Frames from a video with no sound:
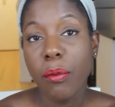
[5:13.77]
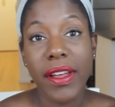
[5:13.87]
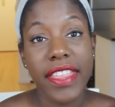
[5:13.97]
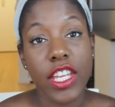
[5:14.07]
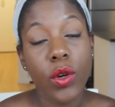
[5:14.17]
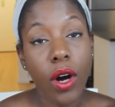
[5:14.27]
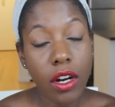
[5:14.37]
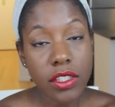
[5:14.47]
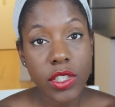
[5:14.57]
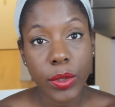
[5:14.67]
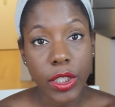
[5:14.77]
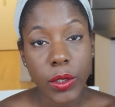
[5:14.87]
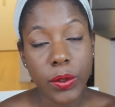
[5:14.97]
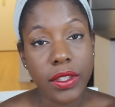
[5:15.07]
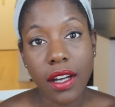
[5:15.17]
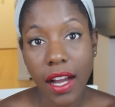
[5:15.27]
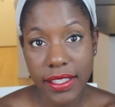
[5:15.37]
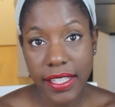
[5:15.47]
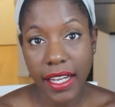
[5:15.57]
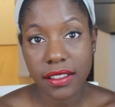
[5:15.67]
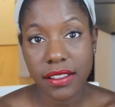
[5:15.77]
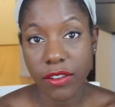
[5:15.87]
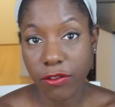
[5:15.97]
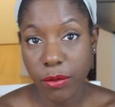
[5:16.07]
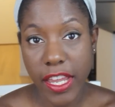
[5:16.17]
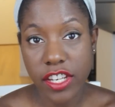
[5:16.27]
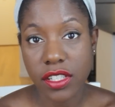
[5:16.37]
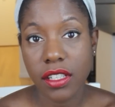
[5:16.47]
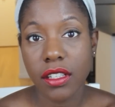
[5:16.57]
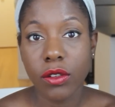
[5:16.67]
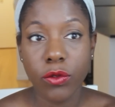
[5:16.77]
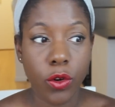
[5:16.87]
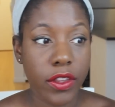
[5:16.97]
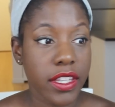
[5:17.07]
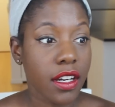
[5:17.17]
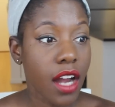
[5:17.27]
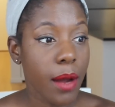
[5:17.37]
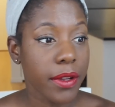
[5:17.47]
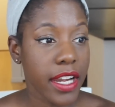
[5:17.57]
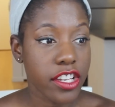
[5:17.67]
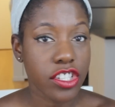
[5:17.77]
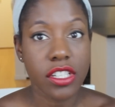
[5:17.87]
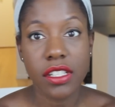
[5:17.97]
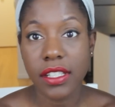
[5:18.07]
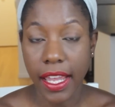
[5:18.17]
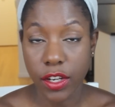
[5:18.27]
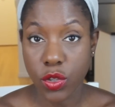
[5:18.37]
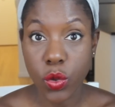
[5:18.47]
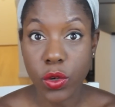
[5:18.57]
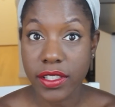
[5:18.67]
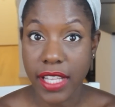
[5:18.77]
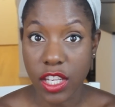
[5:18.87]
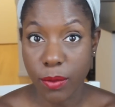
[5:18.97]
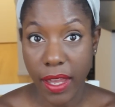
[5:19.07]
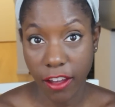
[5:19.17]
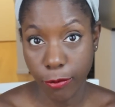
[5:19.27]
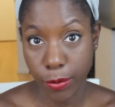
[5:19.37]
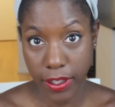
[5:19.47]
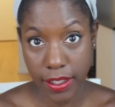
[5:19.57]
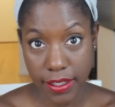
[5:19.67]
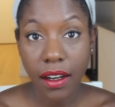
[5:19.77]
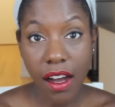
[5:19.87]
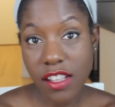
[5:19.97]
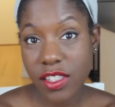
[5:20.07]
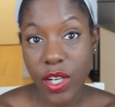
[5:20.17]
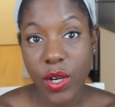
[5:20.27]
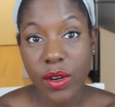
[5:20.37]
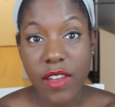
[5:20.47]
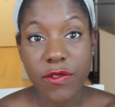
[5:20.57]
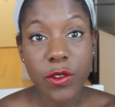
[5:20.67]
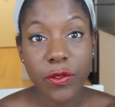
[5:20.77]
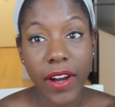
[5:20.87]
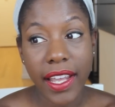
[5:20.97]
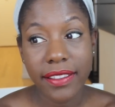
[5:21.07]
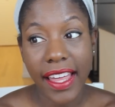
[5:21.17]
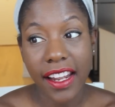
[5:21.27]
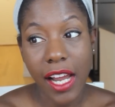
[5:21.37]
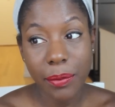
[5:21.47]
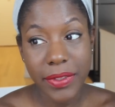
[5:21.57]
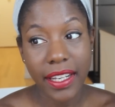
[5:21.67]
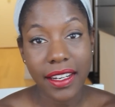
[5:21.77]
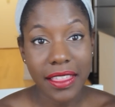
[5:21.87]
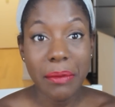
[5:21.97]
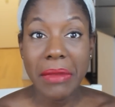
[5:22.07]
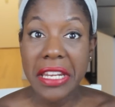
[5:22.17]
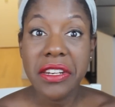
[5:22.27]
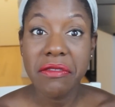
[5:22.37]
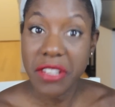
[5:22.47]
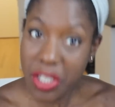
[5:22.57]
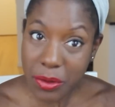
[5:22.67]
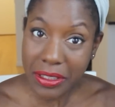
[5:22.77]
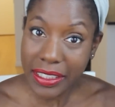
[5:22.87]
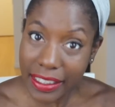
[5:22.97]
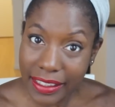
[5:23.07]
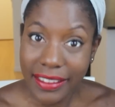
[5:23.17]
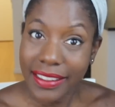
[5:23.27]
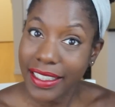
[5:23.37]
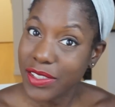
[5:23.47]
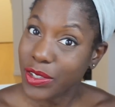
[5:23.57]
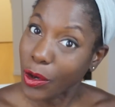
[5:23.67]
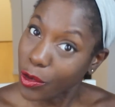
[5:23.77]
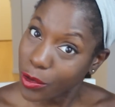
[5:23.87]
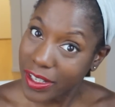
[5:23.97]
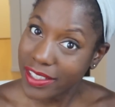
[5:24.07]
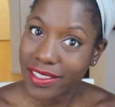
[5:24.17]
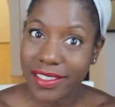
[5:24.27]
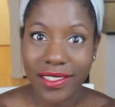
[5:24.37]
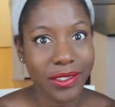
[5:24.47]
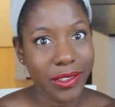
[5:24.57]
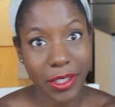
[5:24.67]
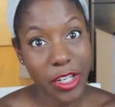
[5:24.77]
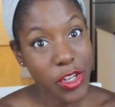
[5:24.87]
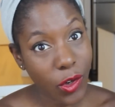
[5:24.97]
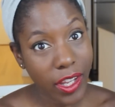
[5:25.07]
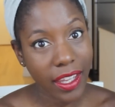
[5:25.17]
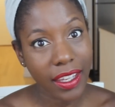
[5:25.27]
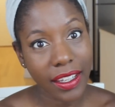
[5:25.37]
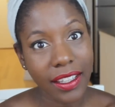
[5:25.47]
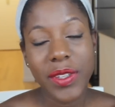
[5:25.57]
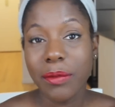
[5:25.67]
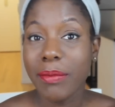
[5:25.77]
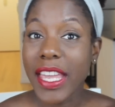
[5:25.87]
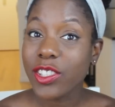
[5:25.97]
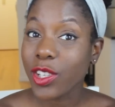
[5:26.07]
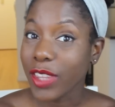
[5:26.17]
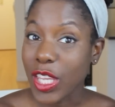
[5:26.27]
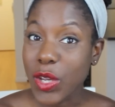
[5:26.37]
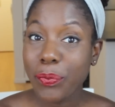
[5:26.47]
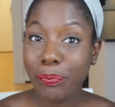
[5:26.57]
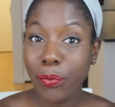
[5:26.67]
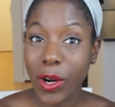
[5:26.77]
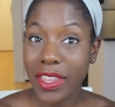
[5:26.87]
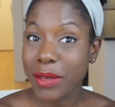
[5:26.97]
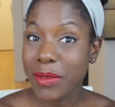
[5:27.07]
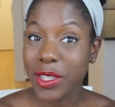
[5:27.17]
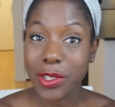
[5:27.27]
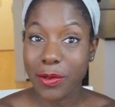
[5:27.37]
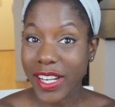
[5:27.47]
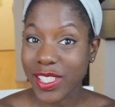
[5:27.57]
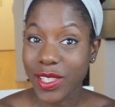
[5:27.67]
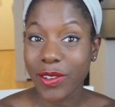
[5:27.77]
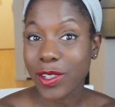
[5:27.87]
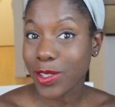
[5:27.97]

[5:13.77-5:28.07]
but that you also include the contact information for the accommodation and tours that you may have booked. Also, if you find that updating them individually is onerous or annoying, make sure that you point them in the direction of your